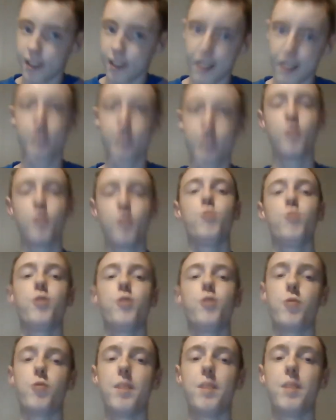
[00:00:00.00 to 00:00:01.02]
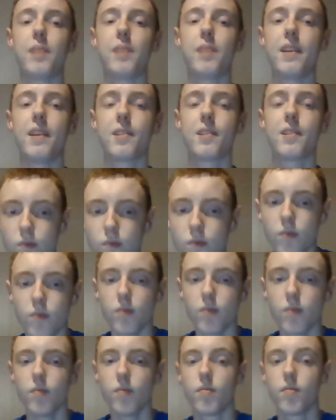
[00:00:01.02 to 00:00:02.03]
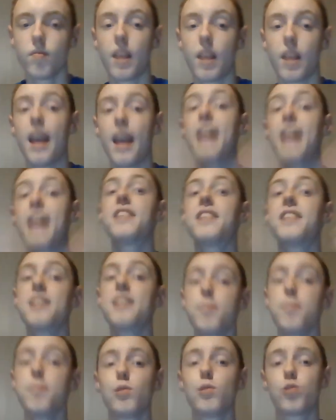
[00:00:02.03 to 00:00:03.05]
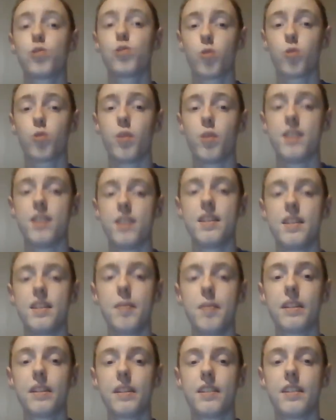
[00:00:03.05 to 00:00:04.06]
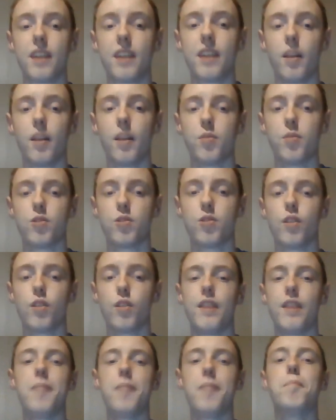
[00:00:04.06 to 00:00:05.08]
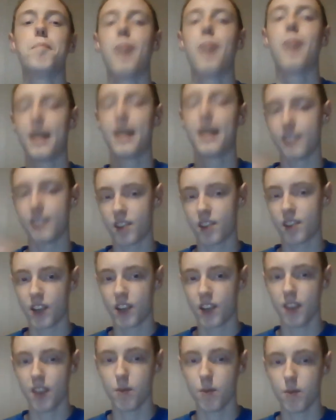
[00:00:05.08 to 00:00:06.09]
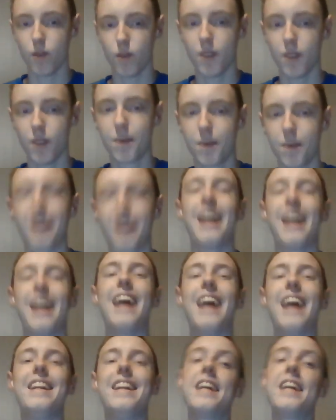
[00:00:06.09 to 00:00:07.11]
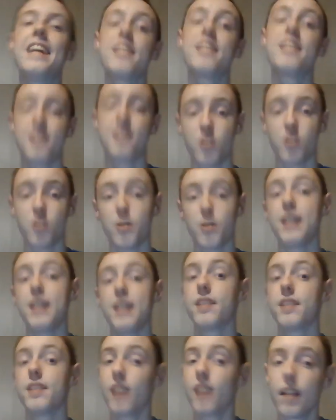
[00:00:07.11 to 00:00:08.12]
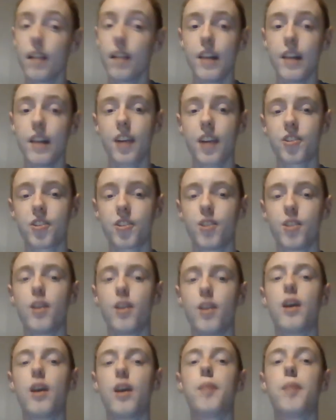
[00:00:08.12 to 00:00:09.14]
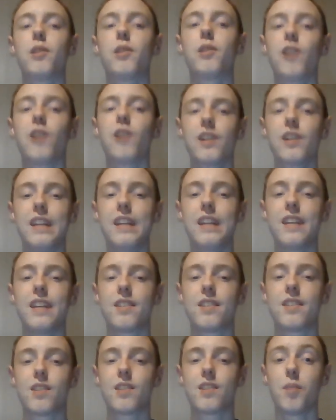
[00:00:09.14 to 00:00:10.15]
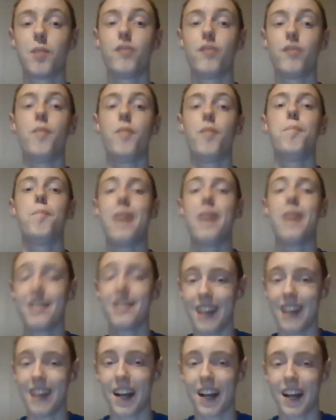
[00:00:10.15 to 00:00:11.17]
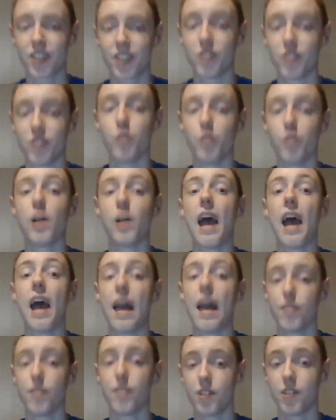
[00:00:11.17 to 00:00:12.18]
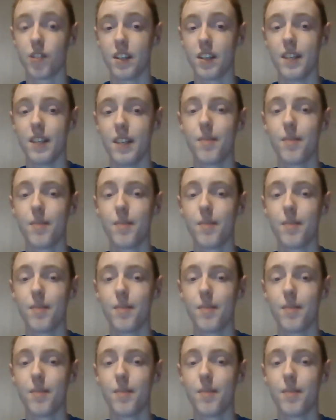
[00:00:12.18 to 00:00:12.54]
get to the Green Place. A simple story seemingly set up to serve a mindless chase movie. And yes, there is a lot of action, but luckily it's some of the best action you'll ever see.